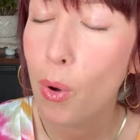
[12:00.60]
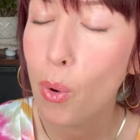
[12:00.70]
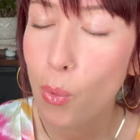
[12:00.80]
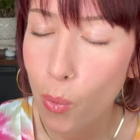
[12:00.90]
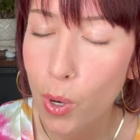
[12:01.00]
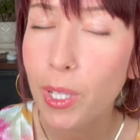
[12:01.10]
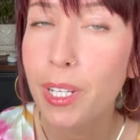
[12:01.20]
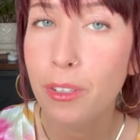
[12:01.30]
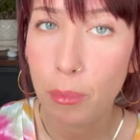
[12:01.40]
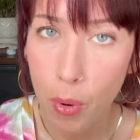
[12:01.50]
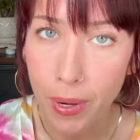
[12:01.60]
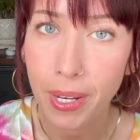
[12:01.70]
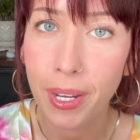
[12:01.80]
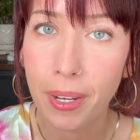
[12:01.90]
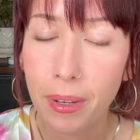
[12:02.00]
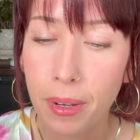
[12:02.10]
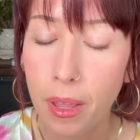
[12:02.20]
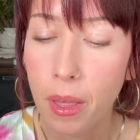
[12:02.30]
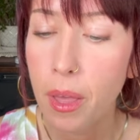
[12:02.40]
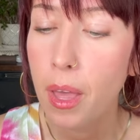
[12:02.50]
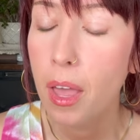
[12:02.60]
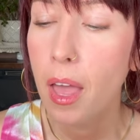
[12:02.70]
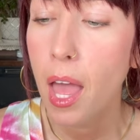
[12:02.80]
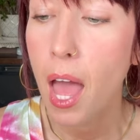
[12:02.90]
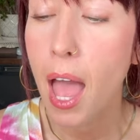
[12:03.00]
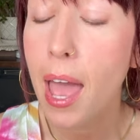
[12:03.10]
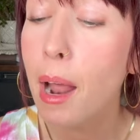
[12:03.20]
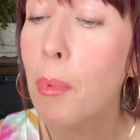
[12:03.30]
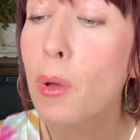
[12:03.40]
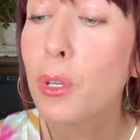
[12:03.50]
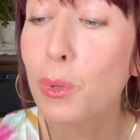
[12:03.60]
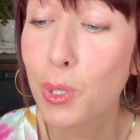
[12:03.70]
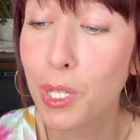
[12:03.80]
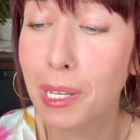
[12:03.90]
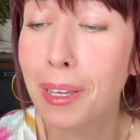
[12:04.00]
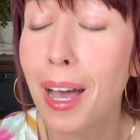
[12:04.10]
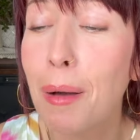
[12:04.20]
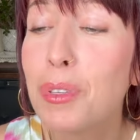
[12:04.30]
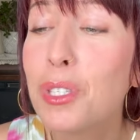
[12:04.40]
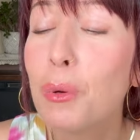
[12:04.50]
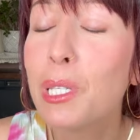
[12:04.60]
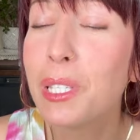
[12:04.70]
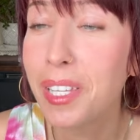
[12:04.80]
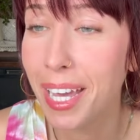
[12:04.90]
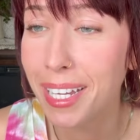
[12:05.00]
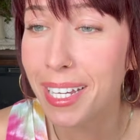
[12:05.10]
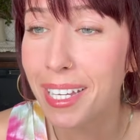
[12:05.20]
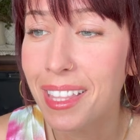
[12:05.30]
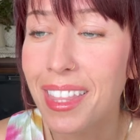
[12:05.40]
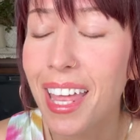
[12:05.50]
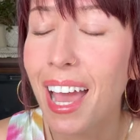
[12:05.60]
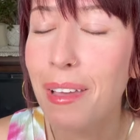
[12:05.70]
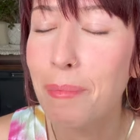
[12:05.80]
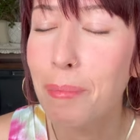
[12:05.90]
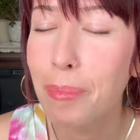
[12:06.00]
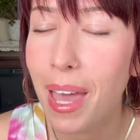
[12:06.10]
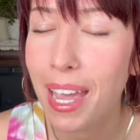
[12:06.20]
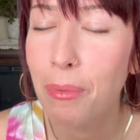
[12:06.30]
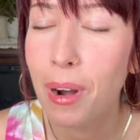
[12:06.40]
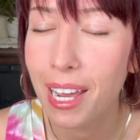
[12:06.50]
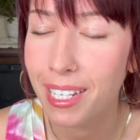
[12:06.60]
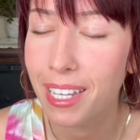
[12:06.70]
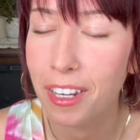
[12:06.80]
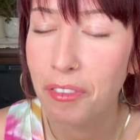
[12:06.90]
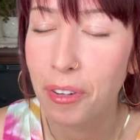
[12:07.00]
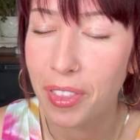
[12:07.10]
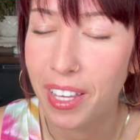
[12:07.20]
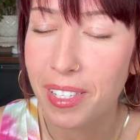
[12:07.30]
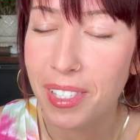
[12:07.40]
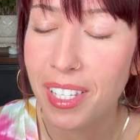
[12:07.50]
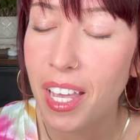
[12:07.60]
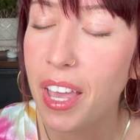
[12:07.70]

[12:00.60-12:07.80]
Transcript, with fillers: really disappointed in, and I'm also sick. I'm so sick that I paid what I did for this.